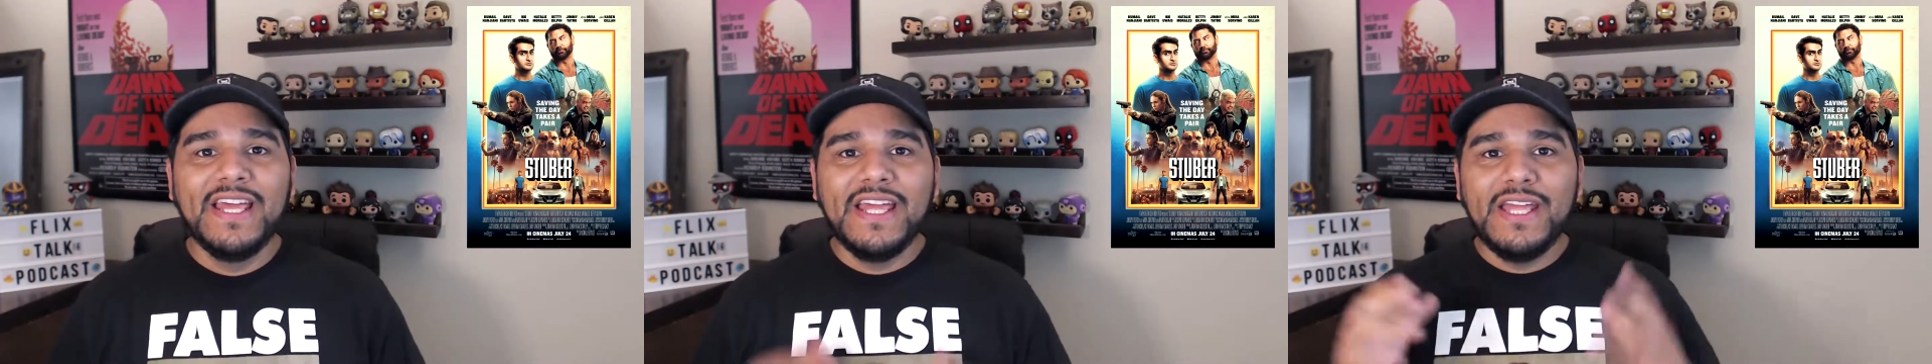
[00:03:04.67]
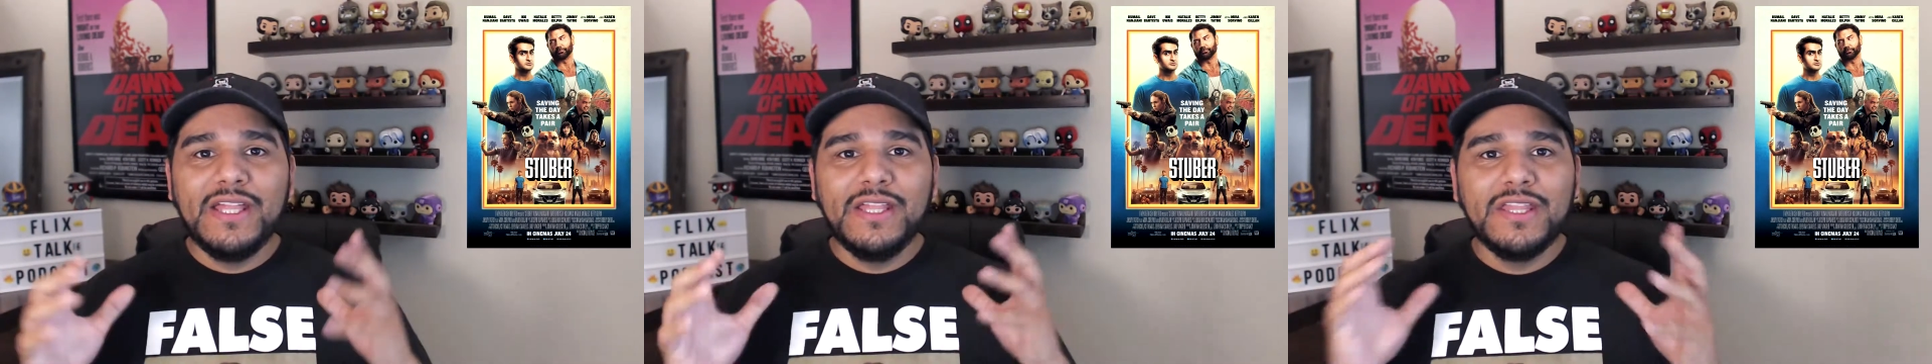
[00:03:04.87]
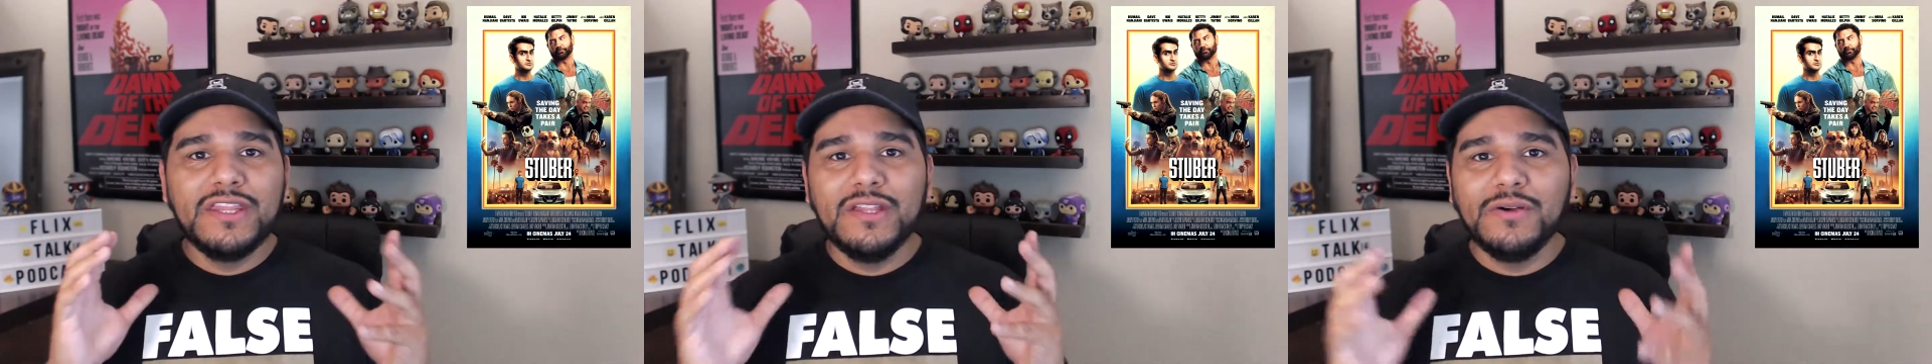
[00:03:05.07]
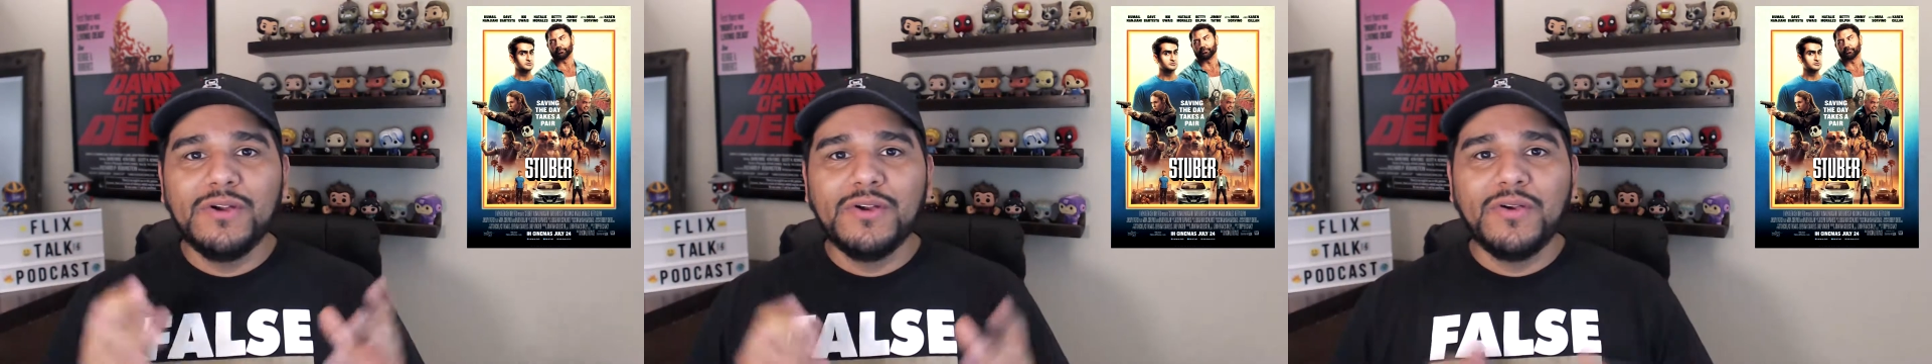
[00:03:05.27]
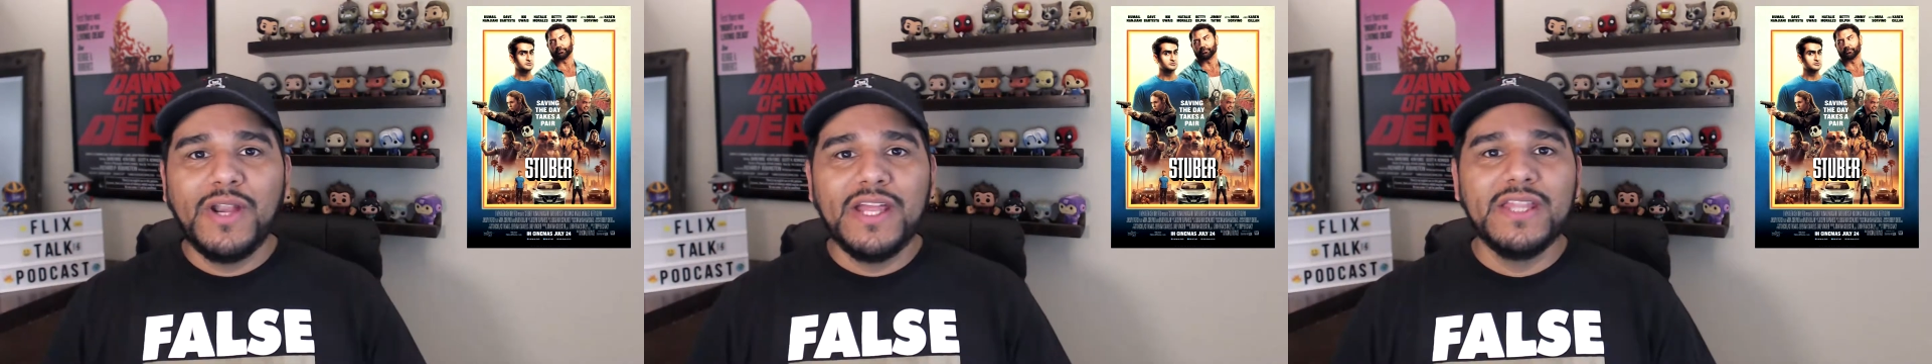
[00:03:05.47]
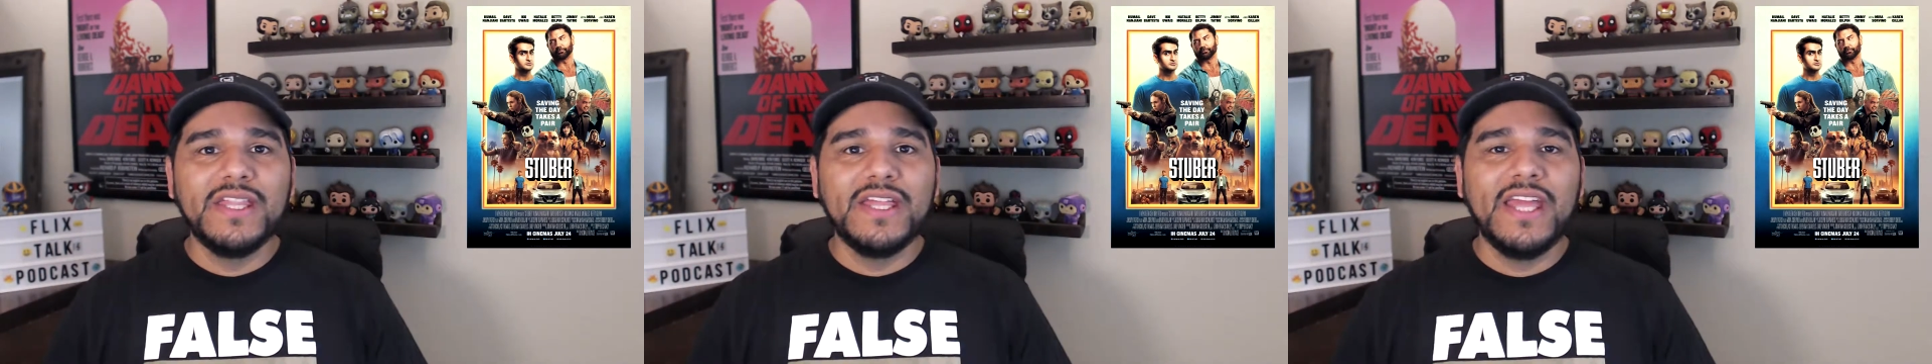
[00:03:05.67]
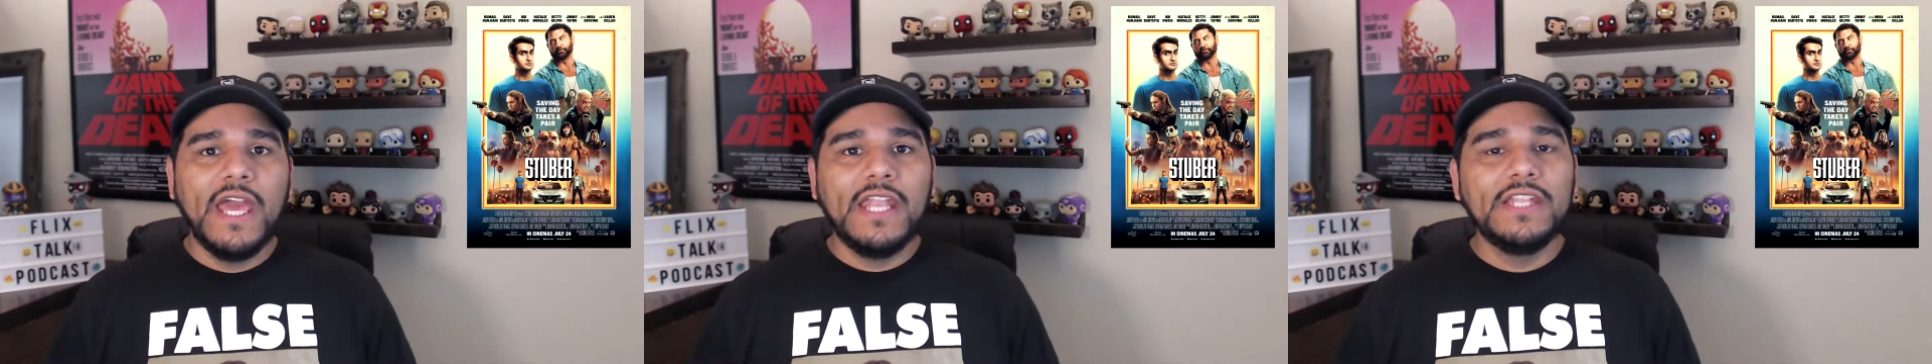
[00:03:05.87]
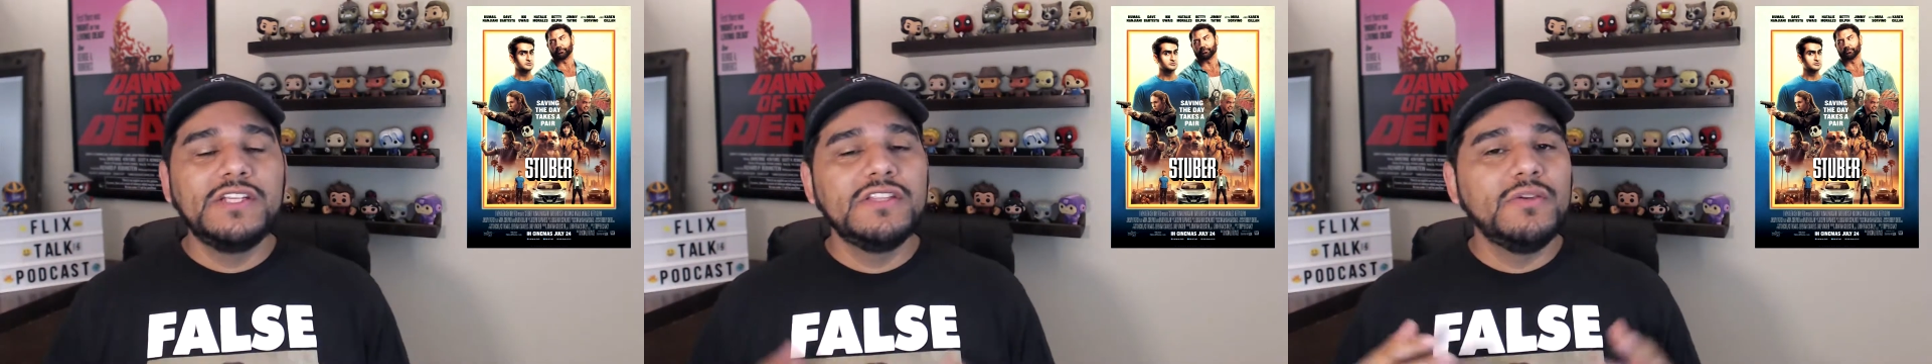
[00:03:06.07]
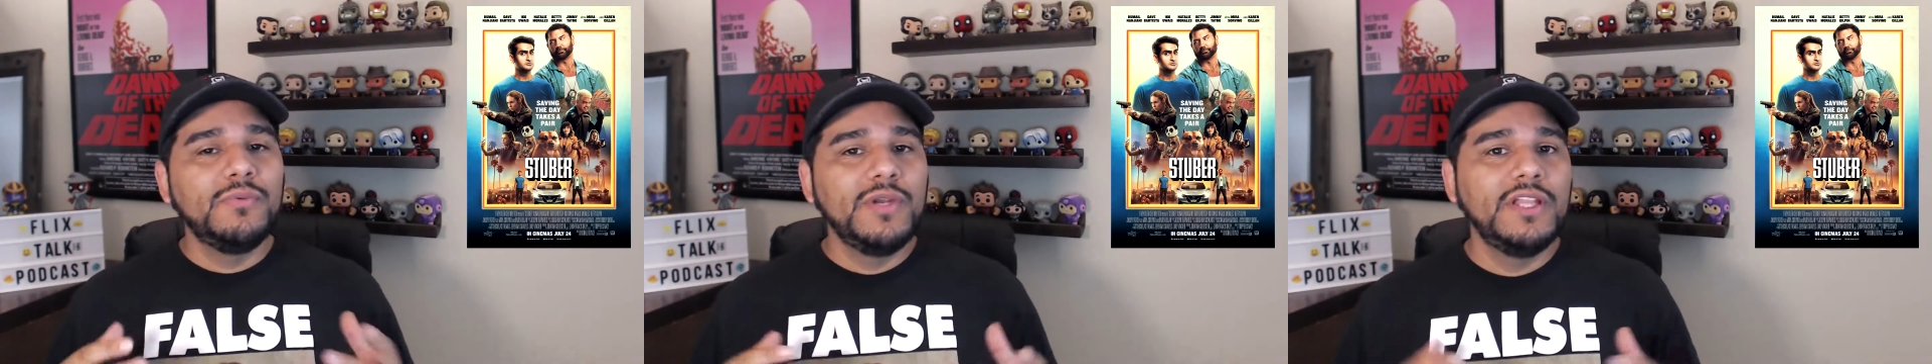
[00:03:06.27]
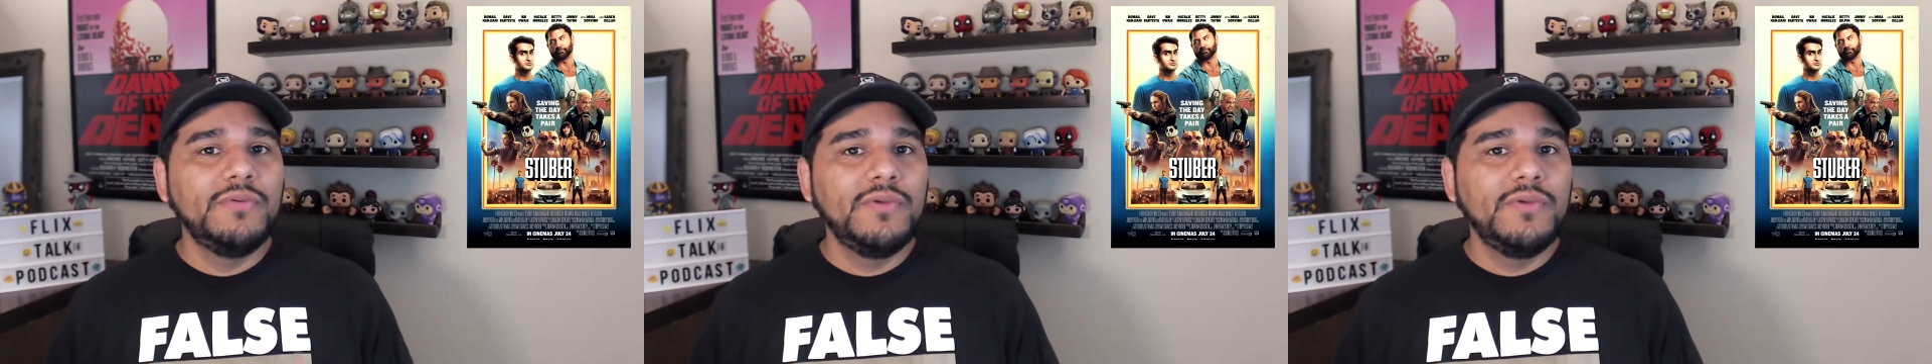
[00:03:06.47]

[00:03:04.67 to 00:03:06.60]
is so crazy, and it's just a really,